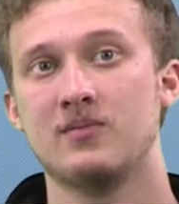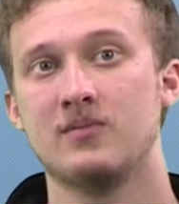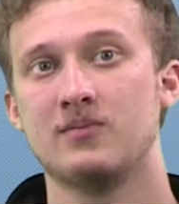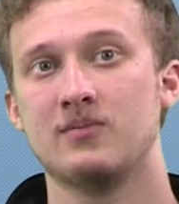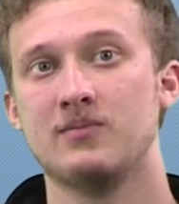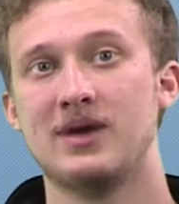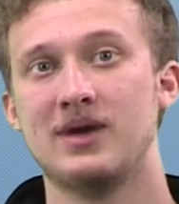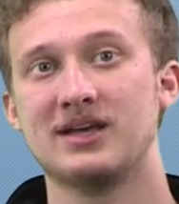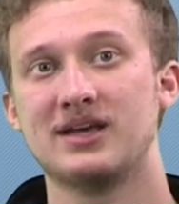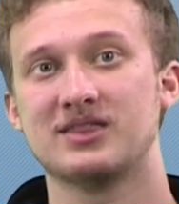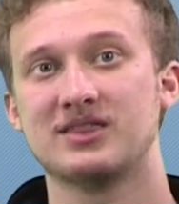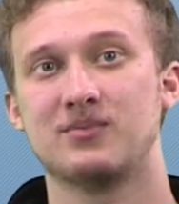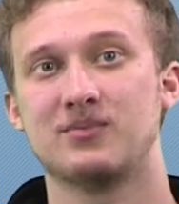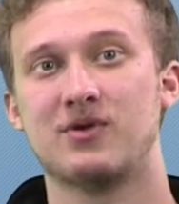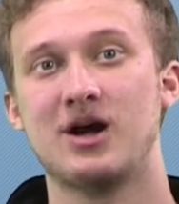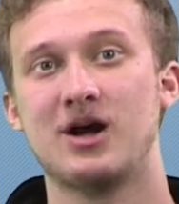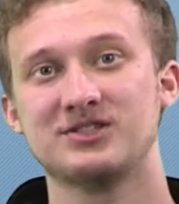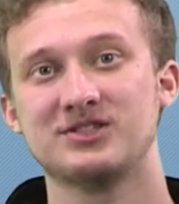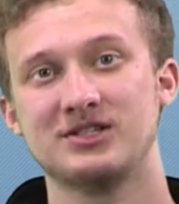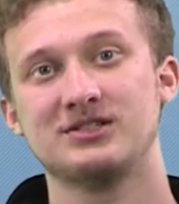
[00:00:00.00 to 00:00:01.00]
make the
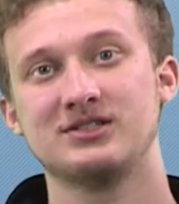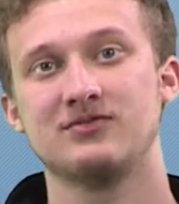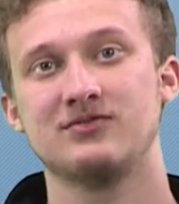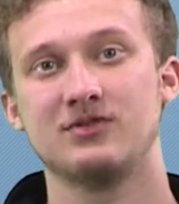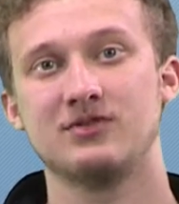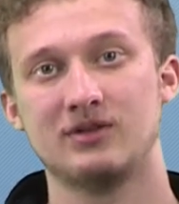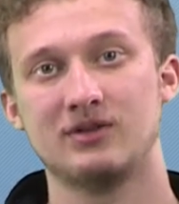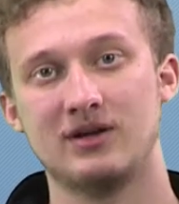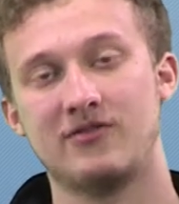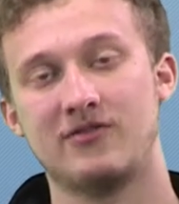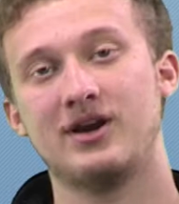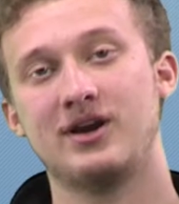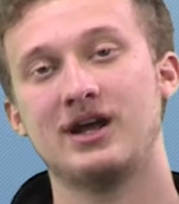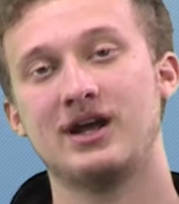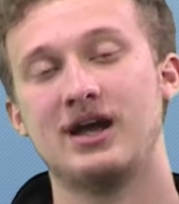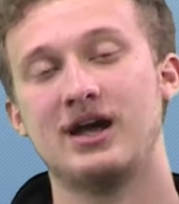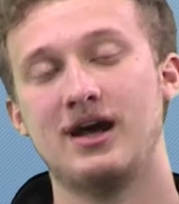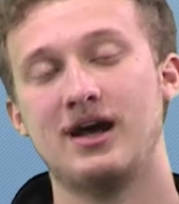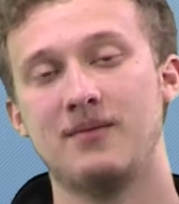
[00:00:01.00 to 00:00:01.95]
process of delivering a